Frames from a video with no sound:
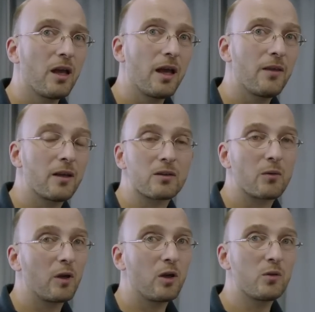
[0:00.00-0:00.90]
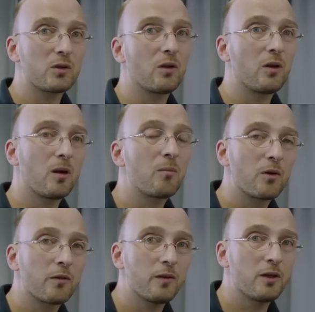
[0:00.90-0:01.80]
and that is already used on a
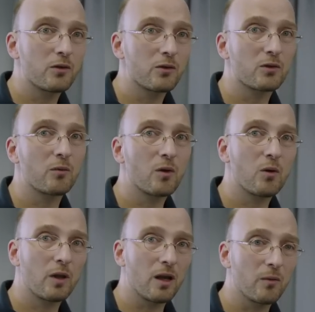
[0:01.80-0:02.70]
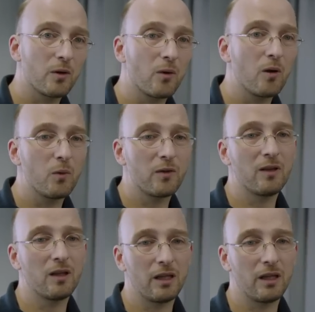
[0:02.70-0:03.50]
number of features to record ARRI RAW with the